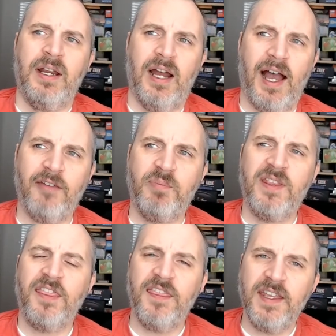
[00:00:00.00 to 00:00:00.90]
I've
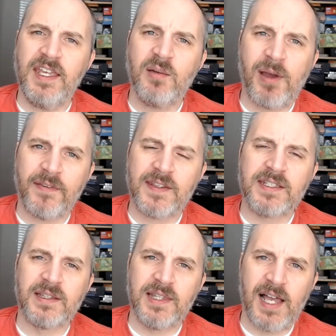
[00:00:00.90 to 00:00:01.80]
been thinking about this
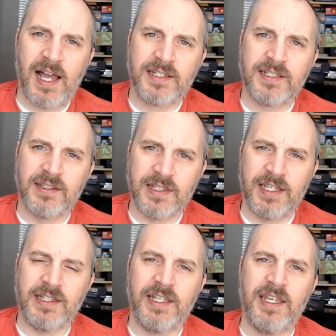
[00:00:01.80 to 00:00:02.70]
a lot
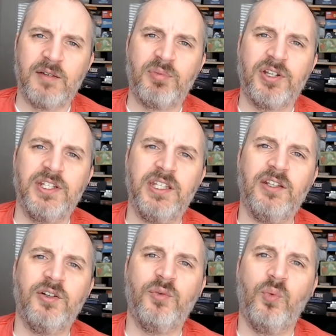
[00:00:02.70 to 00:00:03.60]
lately, in
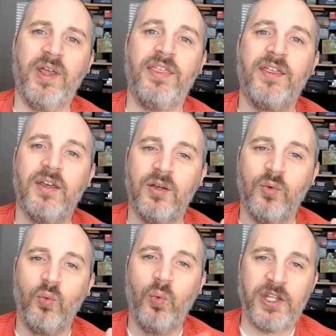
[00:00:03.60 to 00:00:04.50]
particular with
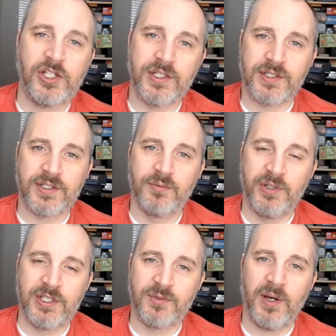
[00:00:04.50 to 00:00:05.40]
witches,
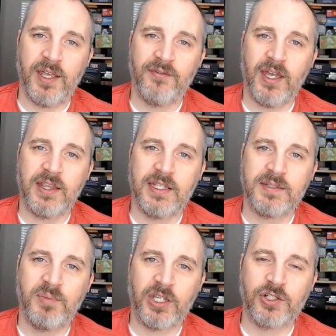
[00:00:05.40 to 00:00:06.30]
which is why I've got this
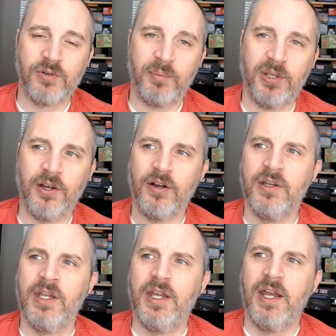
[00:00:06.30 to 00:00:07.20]
picture up here.
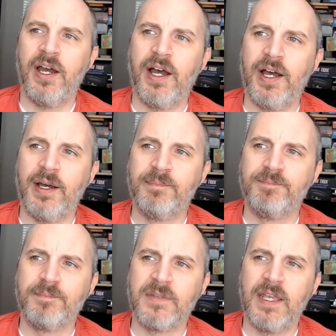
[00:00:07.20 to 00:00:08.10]
And
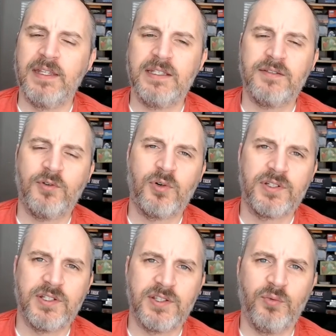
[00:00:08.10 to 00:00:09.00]
this, of
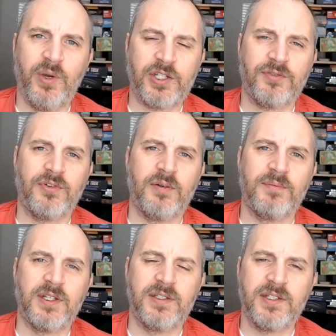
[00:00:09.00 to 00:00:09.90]
course, is the witch from
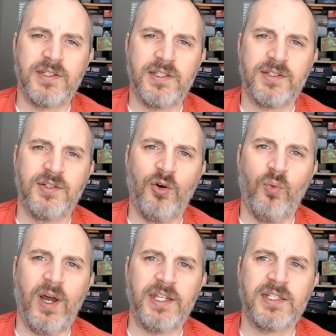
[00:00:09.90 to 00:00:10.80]
the Disney Snow
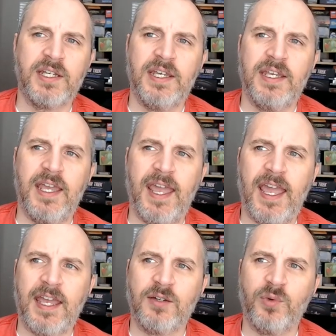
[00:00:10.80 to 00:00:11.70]
White.
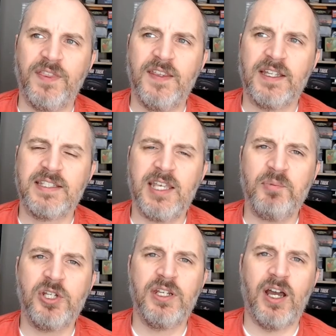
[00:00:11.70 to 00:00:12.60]
And with the
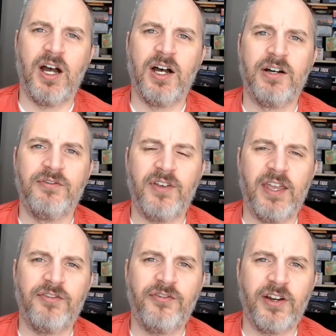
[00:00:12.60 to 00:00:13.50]
exception of
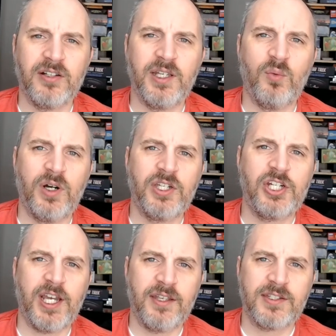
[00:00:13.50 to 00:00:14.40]
a fairly
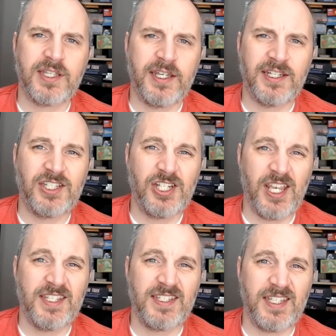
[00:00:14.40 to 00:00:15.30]
one-sided
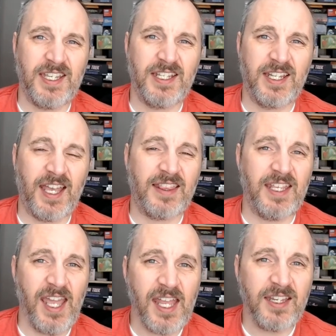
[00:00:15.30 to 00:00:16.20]
chase scene at
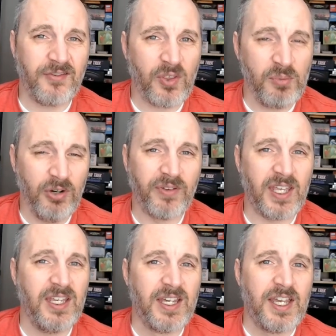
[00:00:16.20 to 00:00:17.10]
the end of the
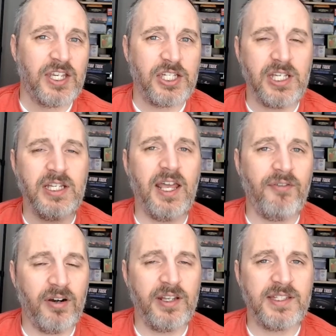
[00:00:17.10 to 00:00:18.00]
movie, she
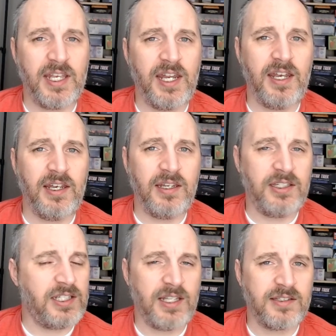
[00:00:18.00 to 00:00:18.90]
never is
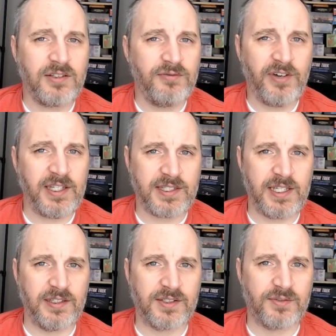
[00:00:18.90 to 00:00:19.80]
she doesn't do fight
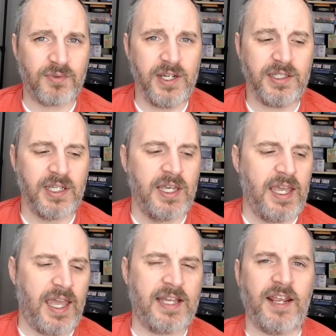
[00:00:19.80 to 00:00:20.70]
scenes, right?
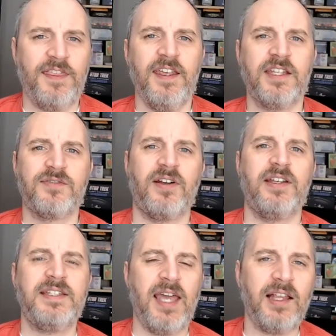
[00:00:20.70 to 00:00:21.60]
And I think it's
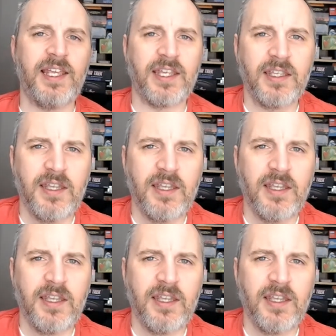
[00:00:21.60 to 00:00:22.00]
very telling